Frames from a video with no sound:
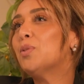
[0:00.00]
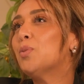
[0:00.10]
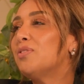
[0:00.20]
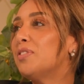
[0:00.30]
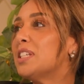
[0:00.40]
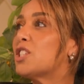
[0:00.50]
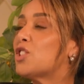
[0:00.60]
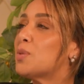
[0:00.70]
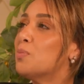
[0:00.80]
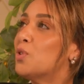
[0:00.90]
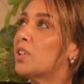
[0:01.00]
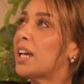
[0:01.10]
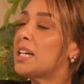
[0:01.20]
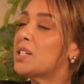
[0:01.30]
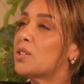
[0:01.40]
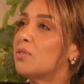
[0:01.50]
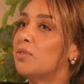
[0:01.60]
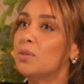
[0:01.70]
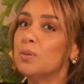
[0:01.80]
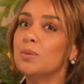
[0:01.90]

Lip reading: but what if it's just more a case of